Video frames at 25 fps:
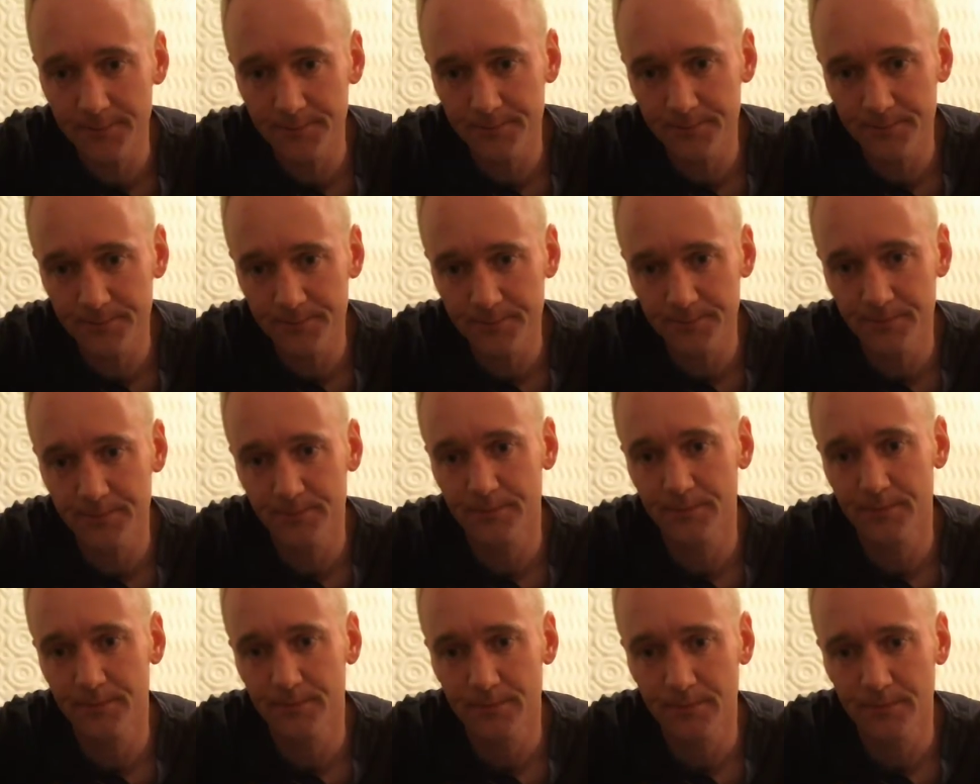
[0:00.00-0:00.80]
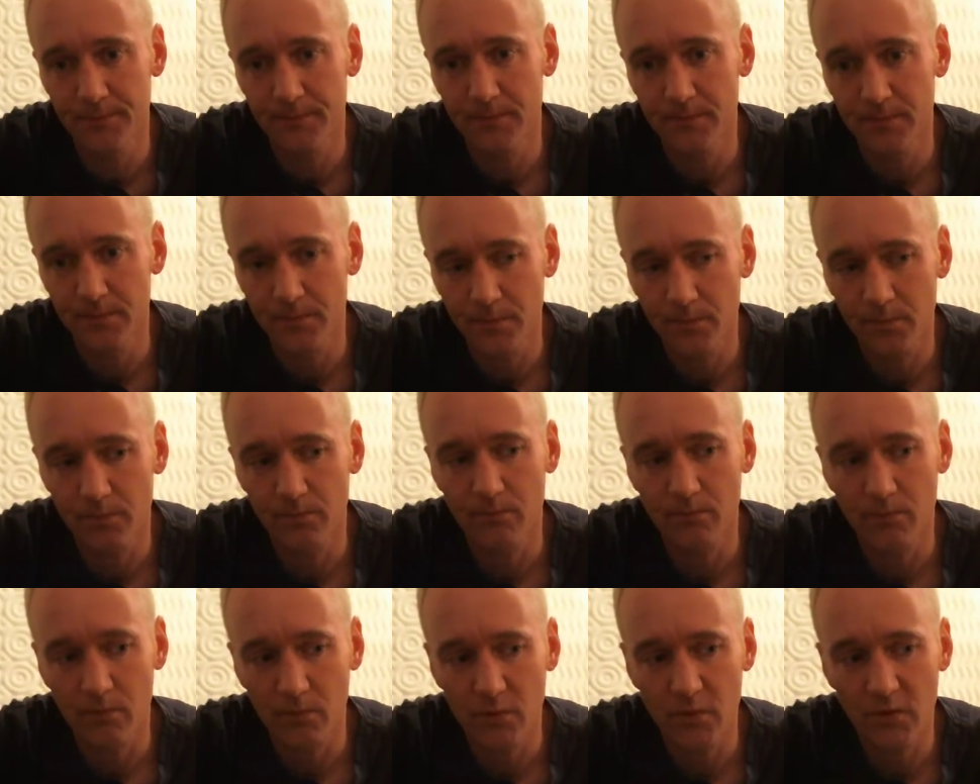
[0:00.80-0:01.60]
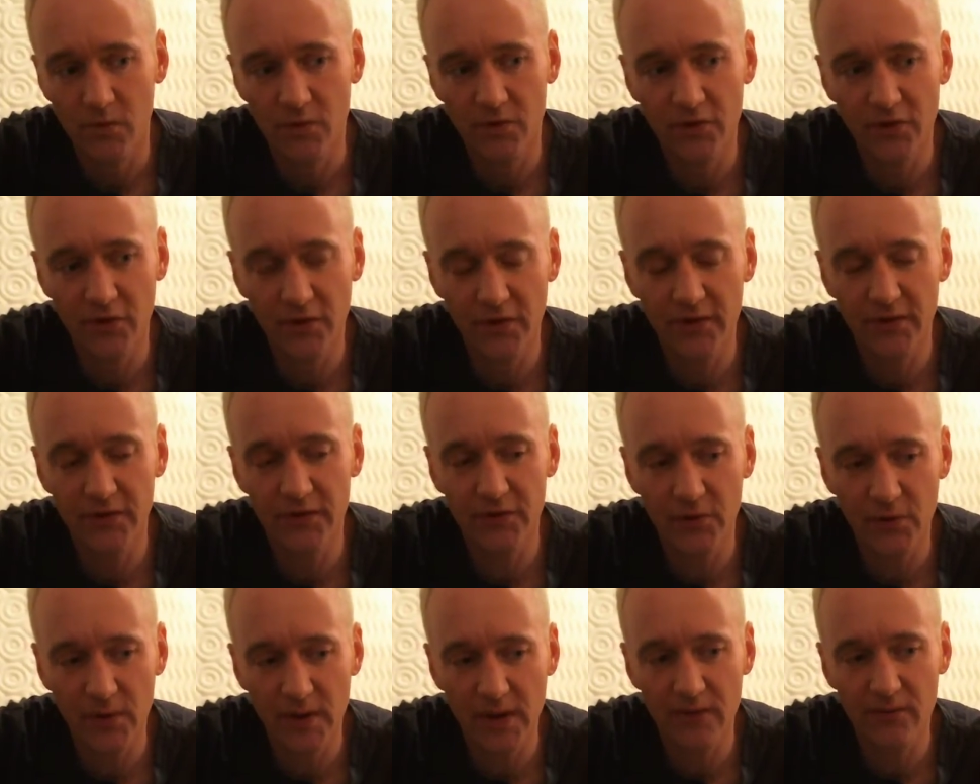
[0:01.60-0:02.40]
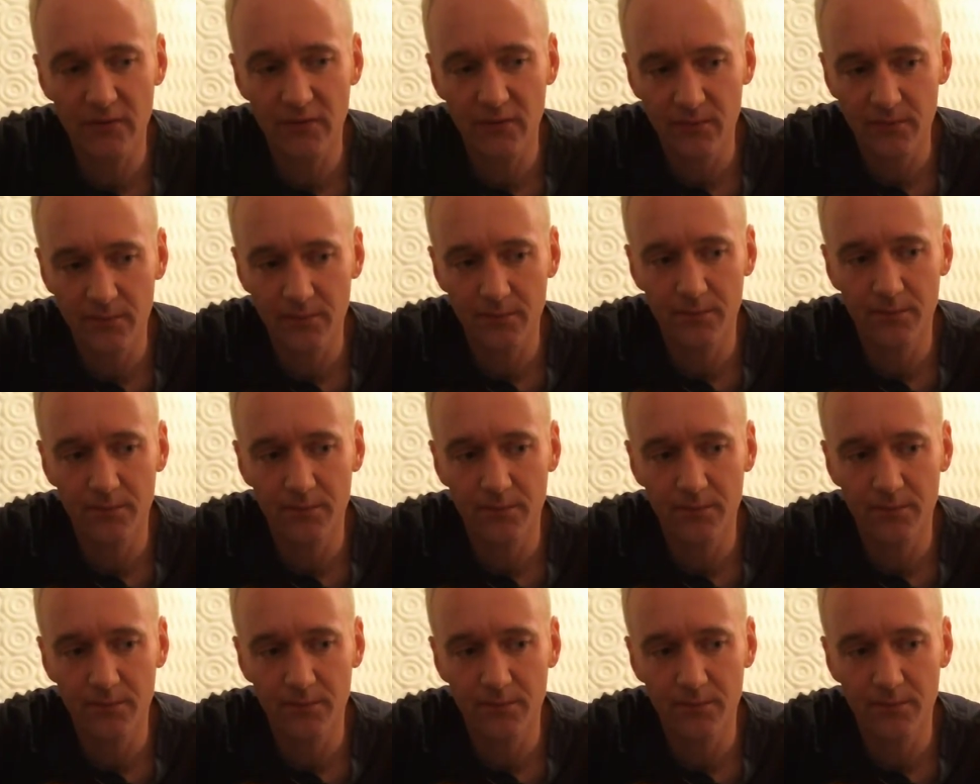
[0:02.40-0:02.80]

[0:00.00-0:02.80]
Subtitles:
So this you have, you